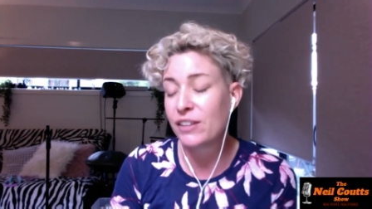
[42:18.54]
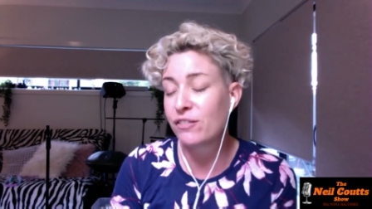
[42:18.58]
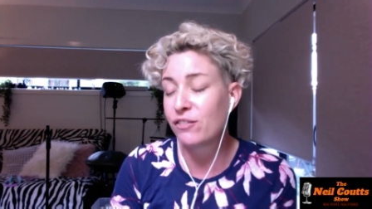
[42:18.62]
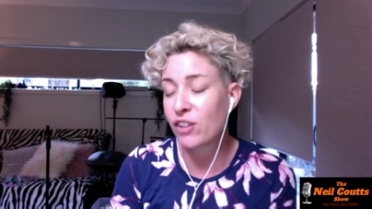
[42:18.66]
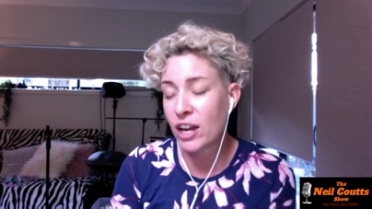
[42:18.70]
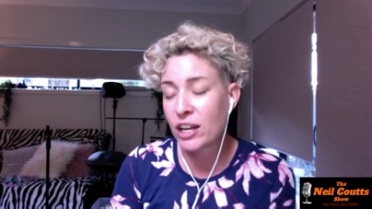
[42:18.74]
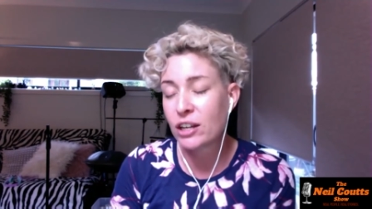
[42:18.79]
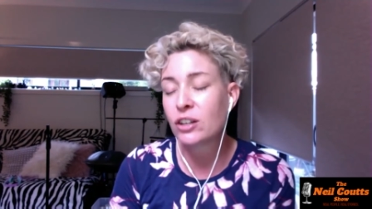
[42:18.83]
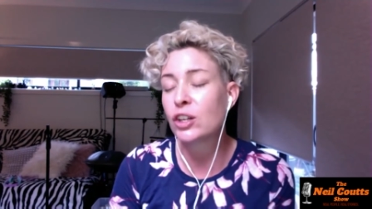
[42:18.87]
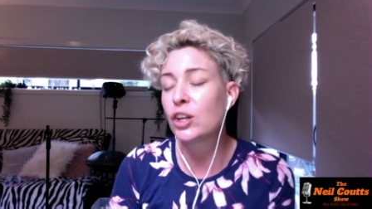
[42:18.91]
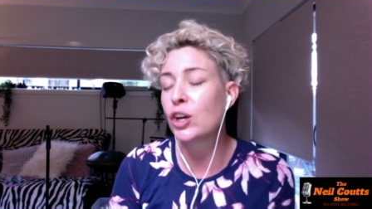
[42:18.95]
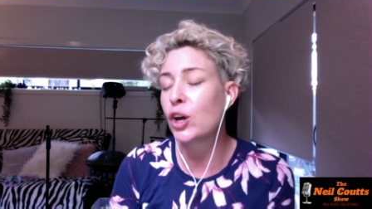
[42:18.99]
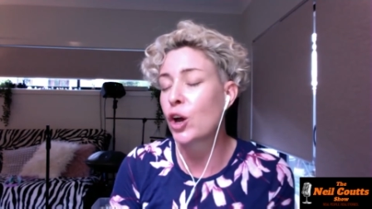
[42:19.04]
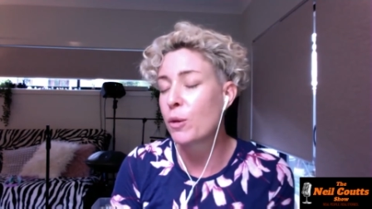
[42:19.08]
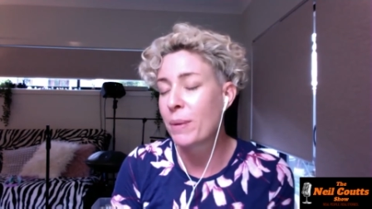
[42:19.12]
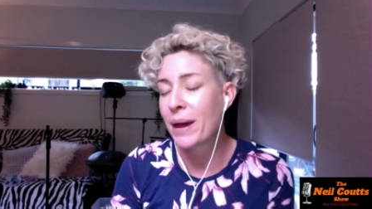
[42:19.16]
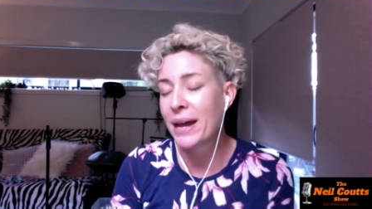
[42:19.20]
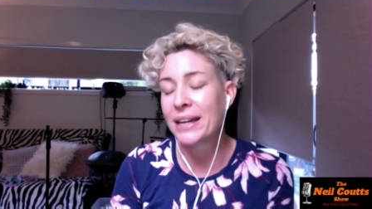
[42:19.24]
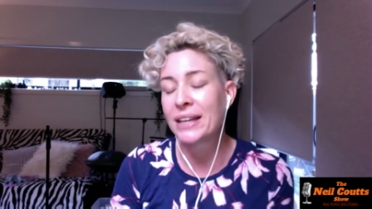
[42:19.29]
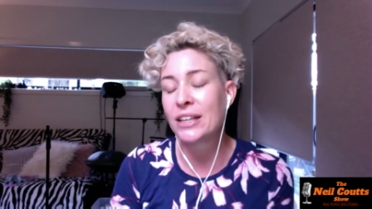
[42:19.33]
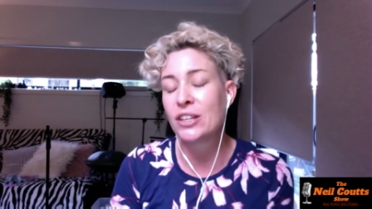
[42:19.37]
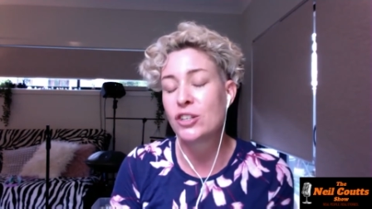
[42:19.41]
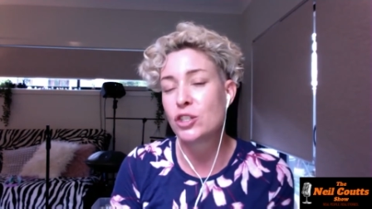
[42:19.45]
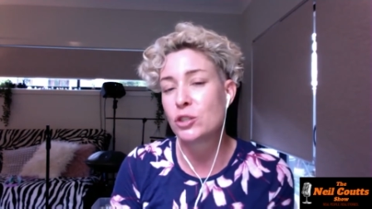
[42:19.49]
If I could go
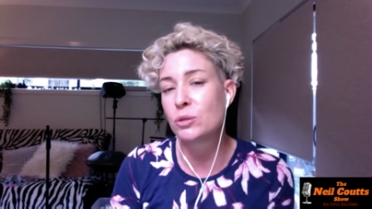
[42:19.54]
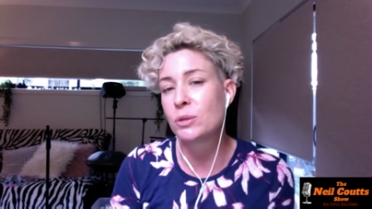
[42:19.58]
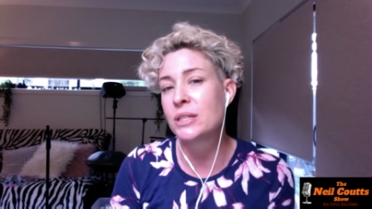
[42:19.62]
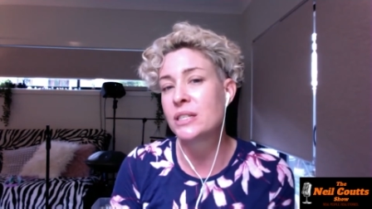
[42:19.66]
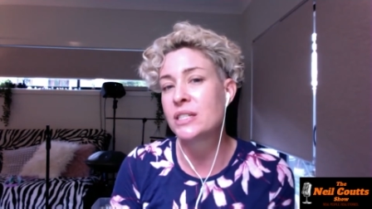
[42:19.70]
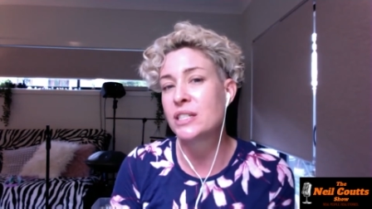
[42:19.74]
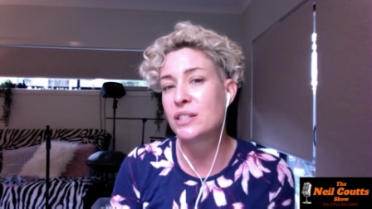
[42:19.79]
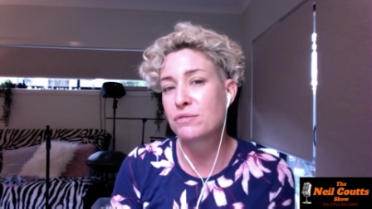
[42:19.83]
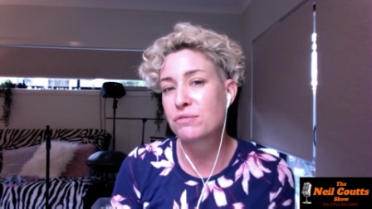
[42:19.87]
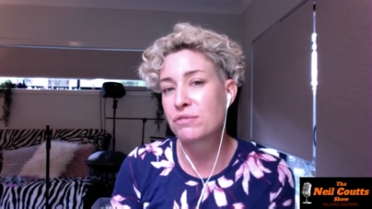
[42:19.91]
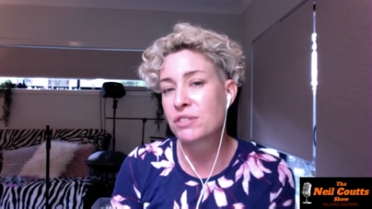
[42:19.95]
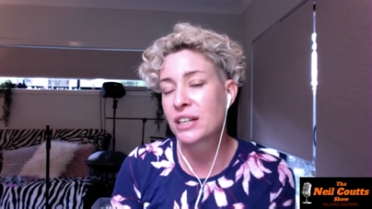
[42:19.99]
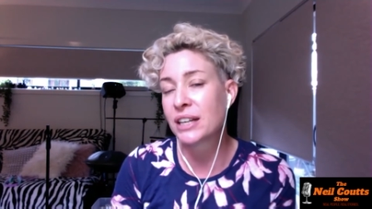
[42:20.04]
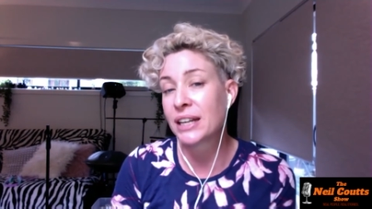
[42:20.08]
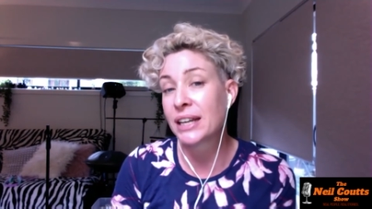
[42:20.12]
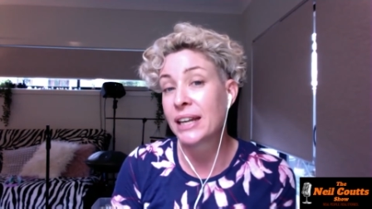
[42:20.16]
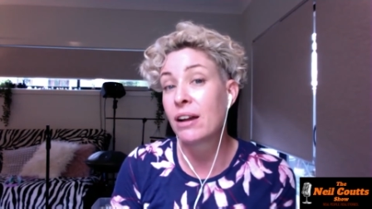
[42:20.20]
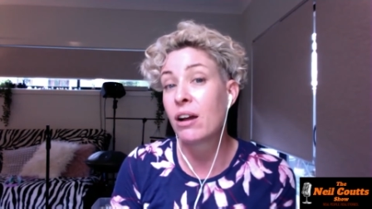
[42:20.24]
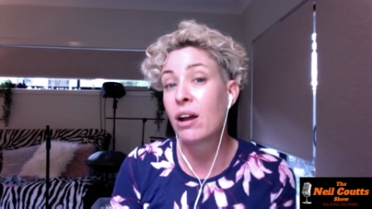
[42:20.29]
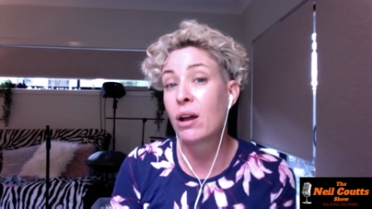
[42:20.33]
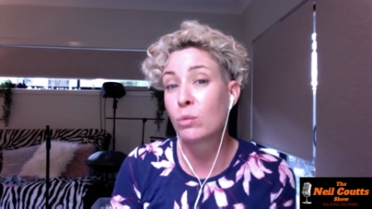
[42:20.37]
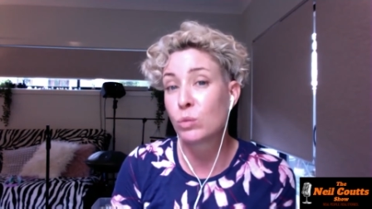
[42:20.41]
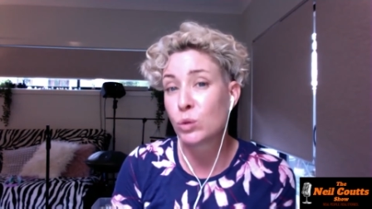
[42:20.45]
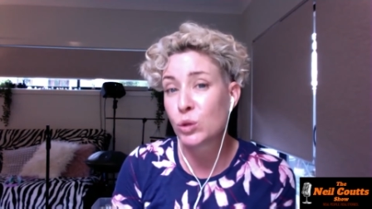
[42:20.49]
back and do it
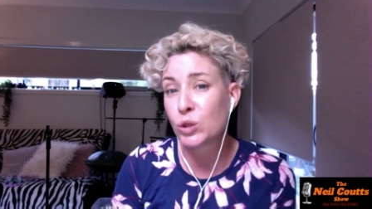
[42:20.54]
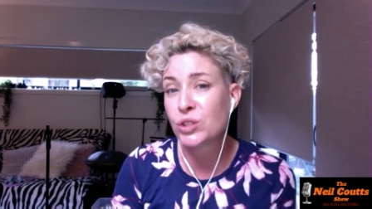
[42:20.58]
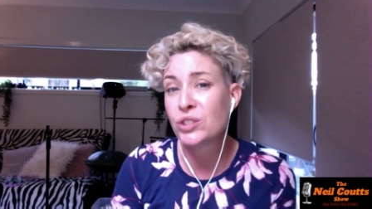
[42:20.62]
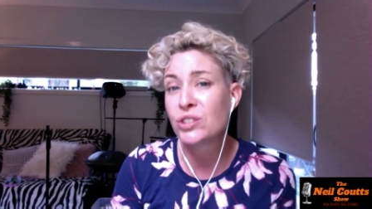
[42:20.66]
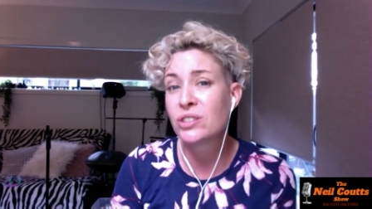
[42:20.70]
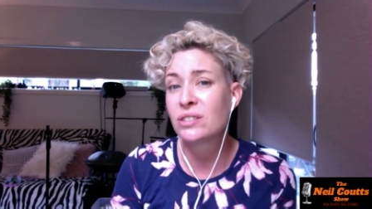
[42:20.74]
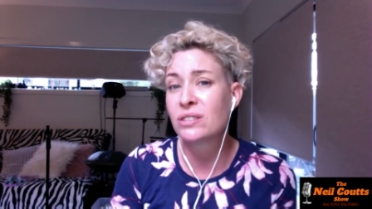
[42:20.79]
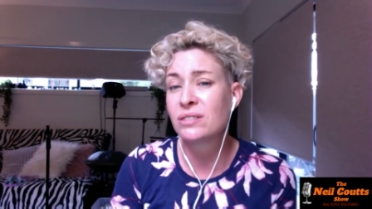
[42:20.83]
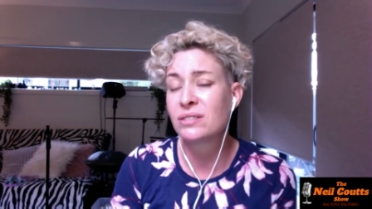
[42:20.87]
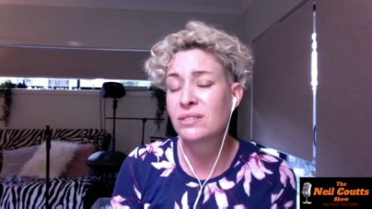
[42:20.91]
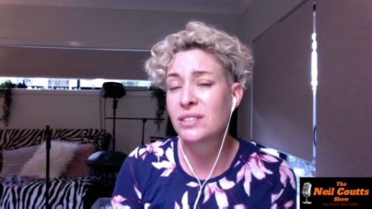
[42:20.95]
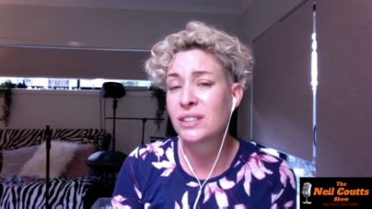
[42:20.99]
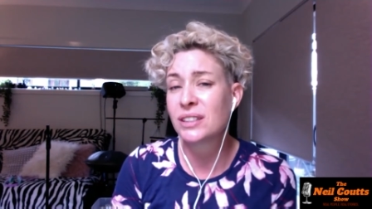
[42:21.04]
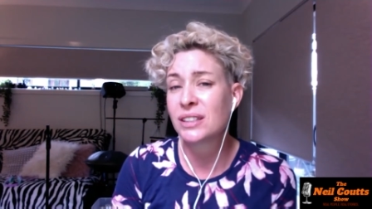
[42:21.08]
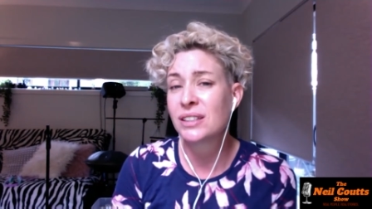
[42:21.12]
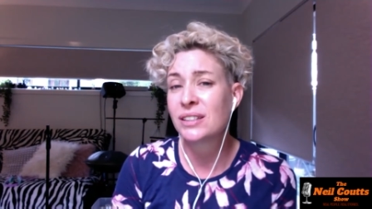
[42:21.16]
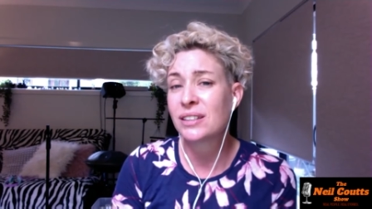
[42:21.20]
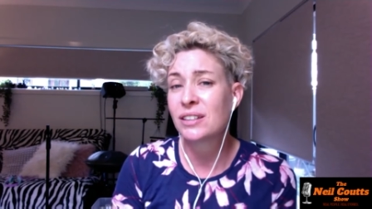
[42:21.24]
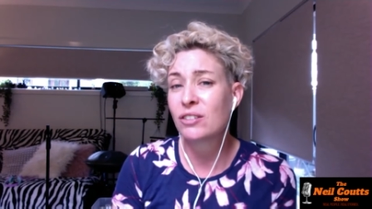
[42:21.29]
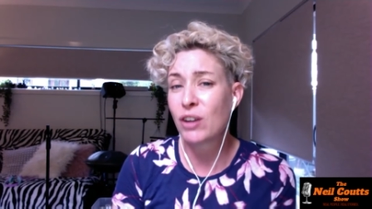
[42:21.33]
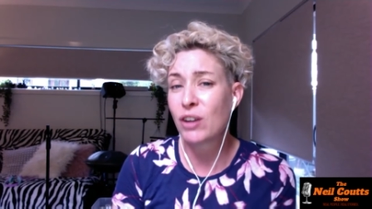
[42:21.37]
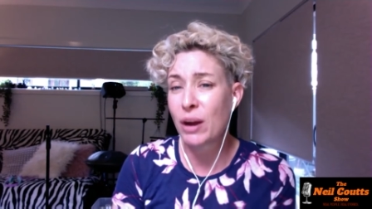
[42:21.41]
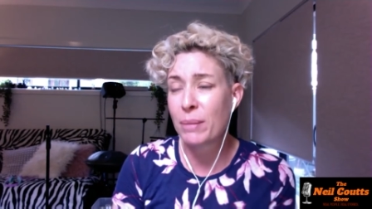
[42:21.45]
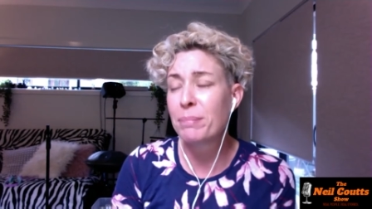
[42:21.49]
differently, I would
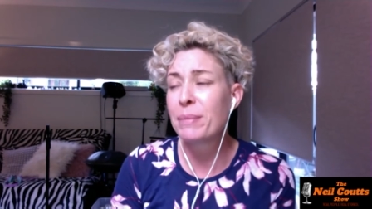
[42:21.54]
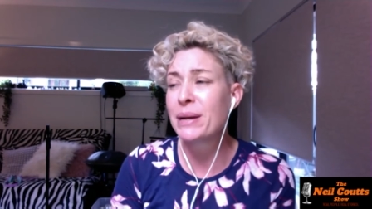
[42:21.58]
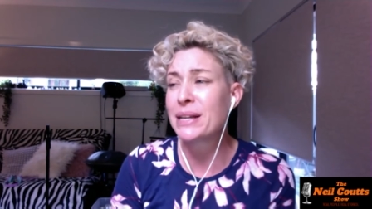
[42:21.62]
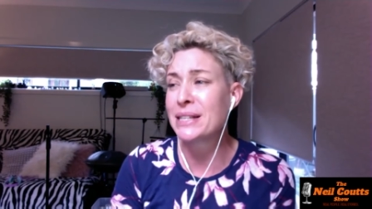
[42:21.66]
grab oh.